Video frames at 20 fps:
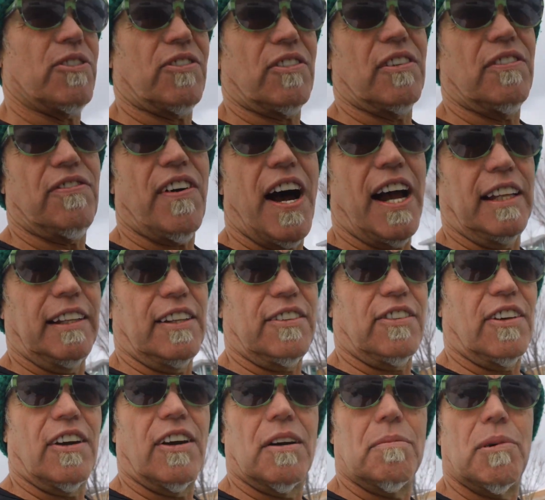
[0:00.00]
the filings
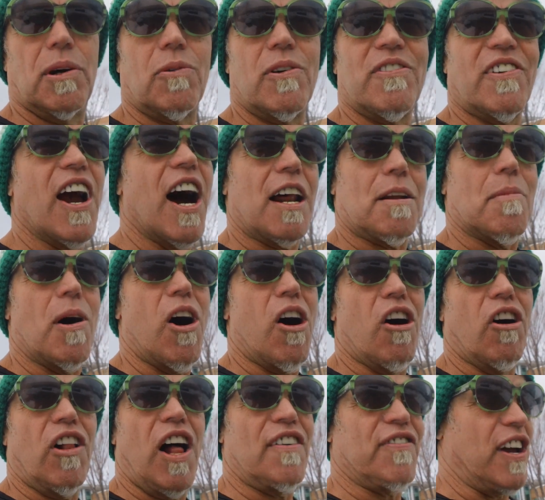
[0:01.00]
are, but we've got them
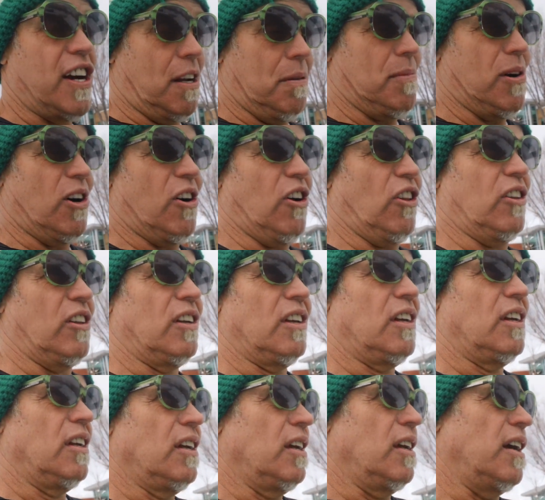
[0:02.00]
all. I've got them all.
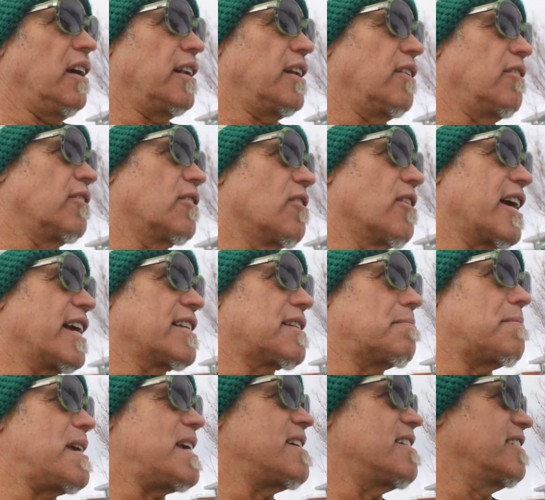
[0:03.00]
And, you know, go against
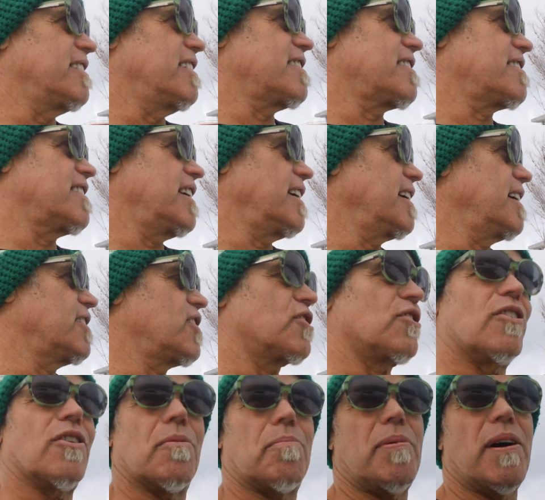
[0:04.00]
me on this thing at
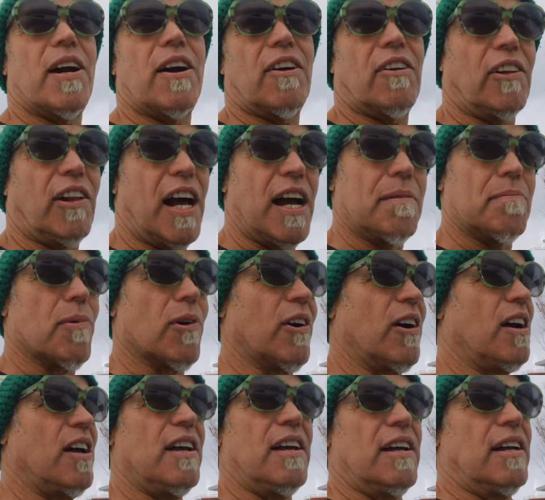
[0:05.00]
your own peril. I have more.
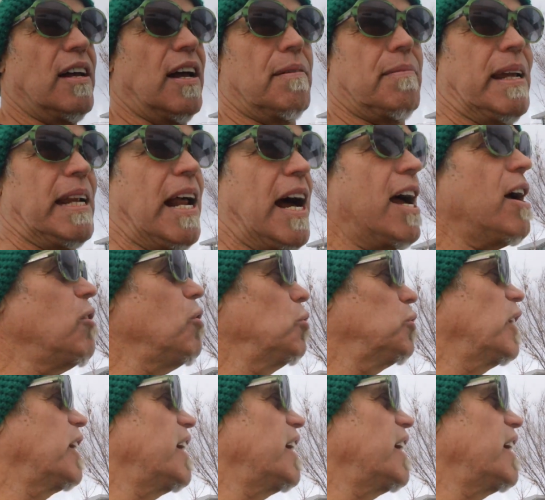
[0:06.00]
I mean, I hold the